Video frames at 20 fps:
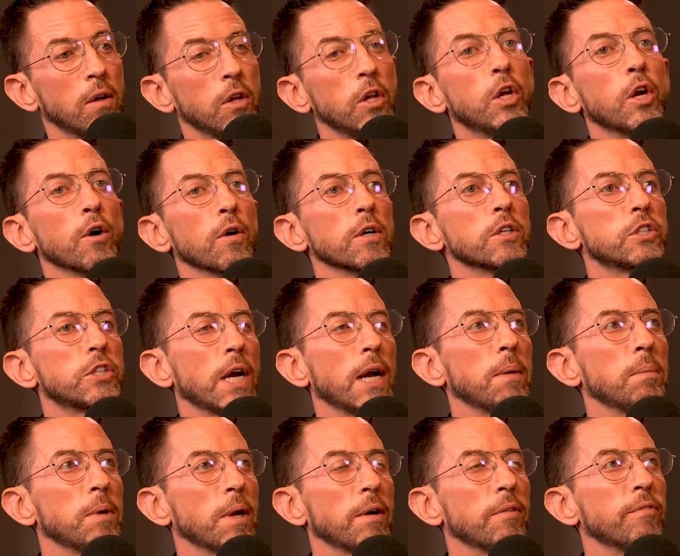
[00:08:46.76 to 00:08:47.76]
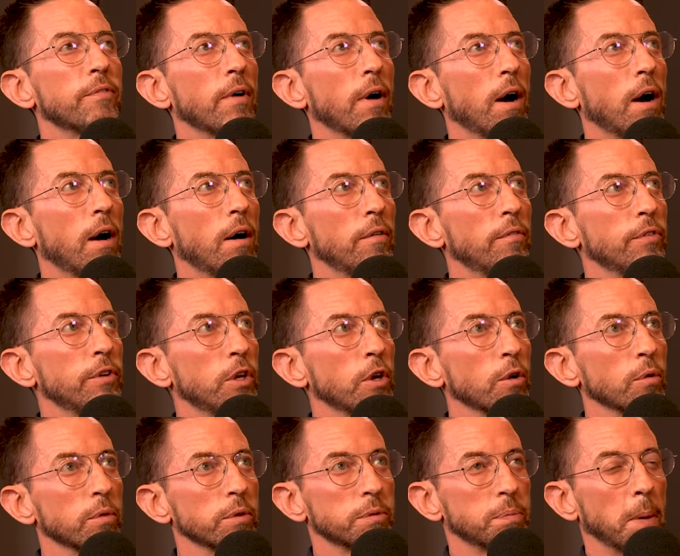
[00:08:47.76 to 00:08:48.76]
You're ashamed of
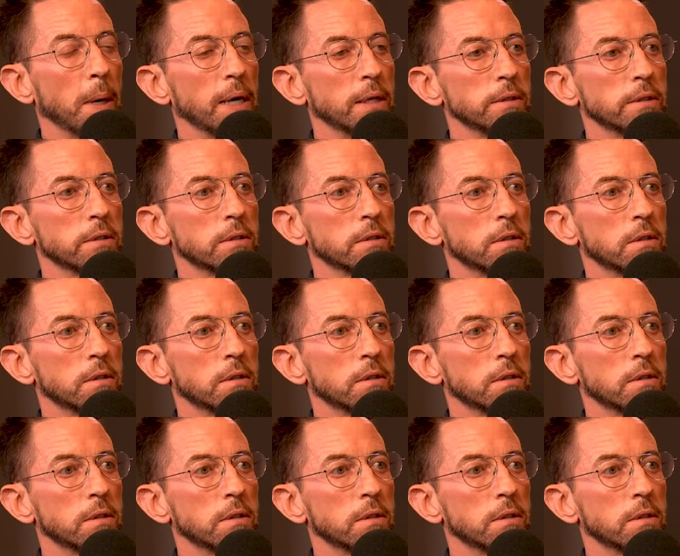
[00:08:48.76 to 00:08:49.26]
your response.